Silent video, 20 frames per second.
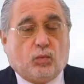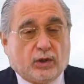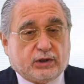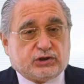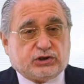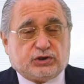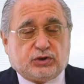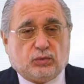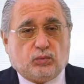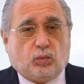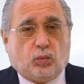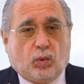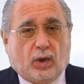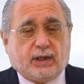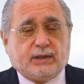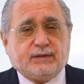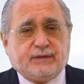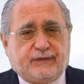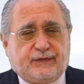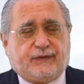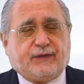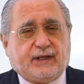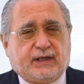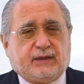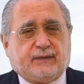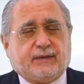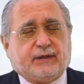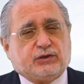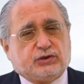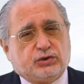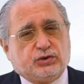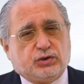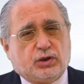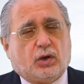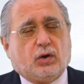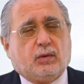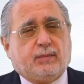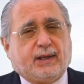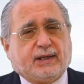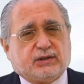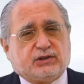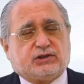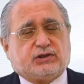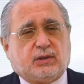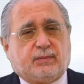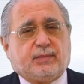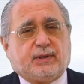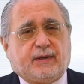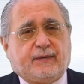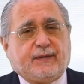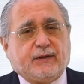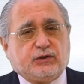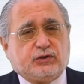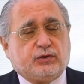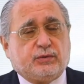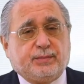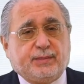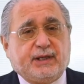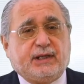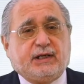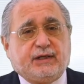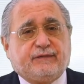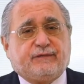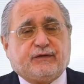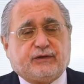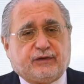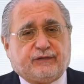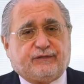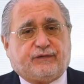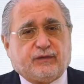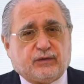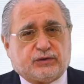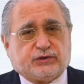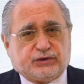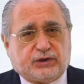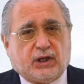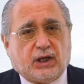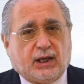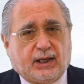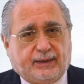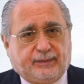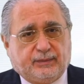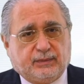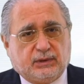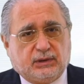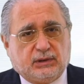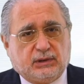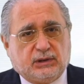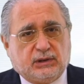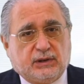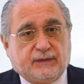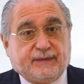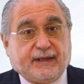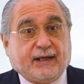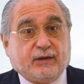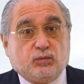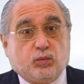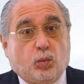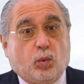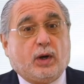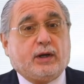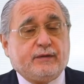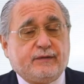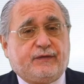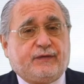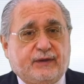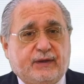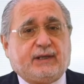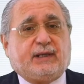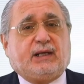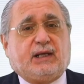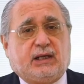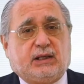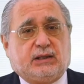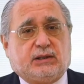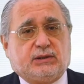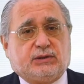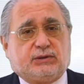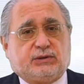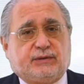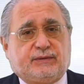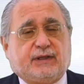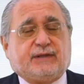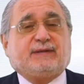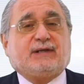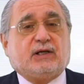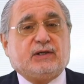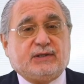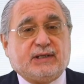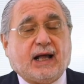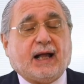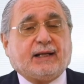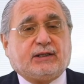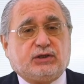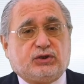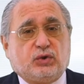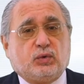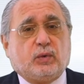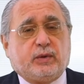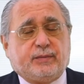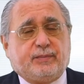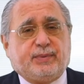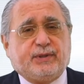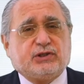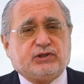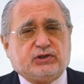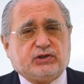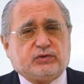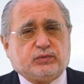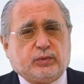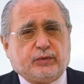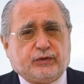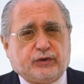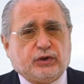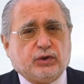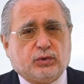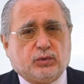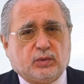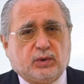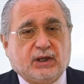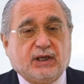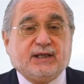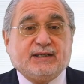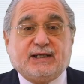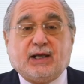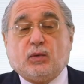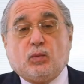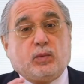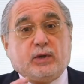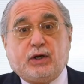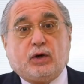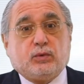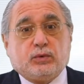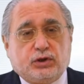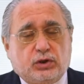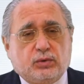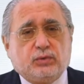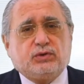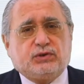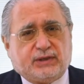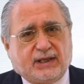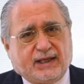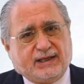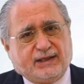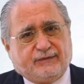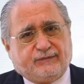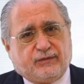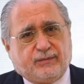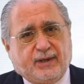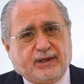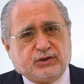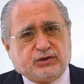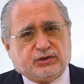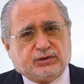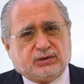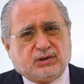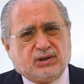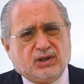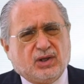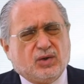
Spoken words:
What's the one thing that you know about somebody that you're meeting for the first time? That one thing is that they're not doing business with you, yet we don't use that information.